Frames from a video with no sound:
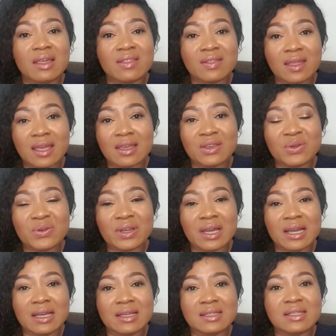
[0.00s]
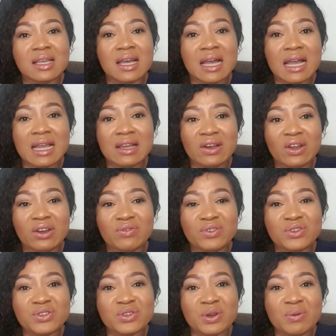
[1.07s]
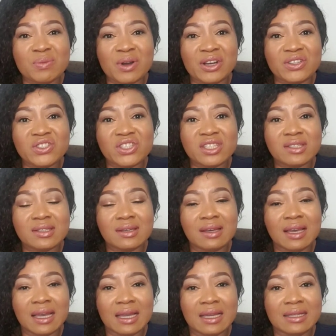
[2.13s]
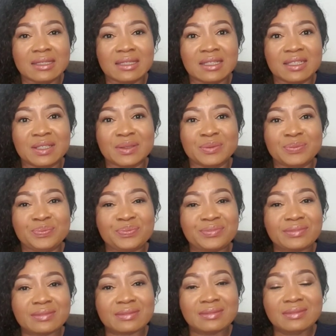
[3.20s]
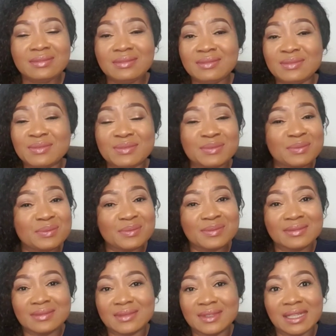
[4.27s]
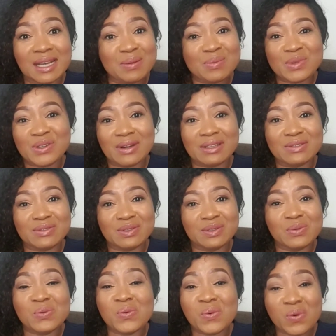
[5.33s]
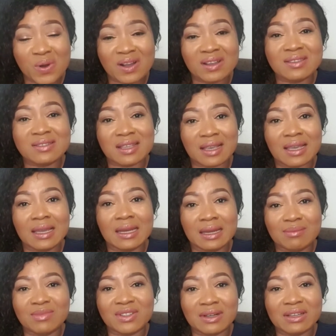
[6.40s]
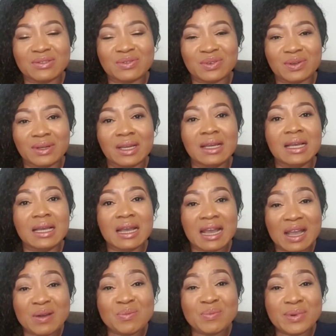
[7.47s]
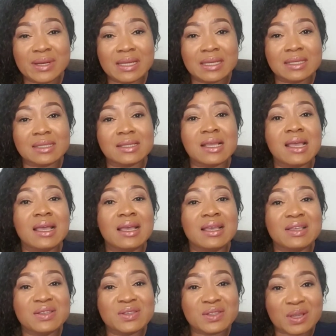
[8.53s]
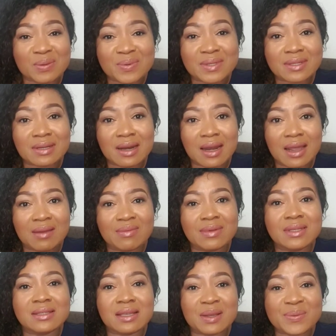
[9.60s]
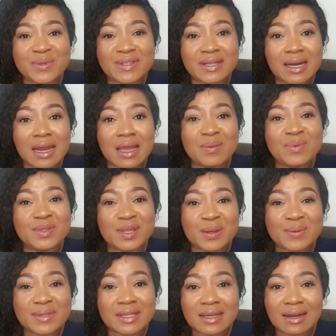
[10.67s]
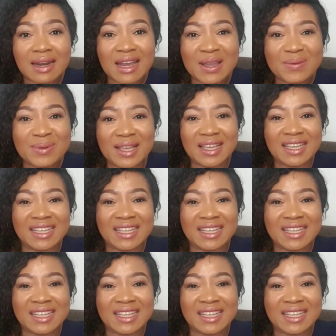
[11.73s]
Thank you guys. I love you so much. And I'm grateful. Once again, I'm grateful. And please, subscribe. Subscribe, subscribe.